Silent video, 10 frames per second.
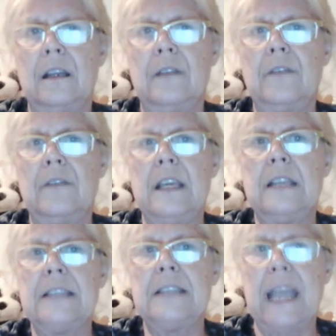the
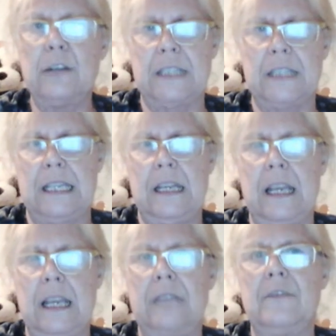integrity
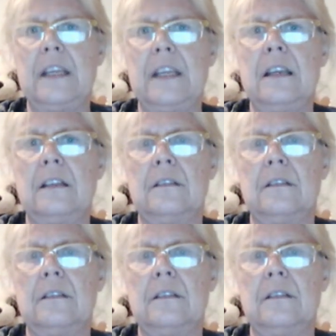and the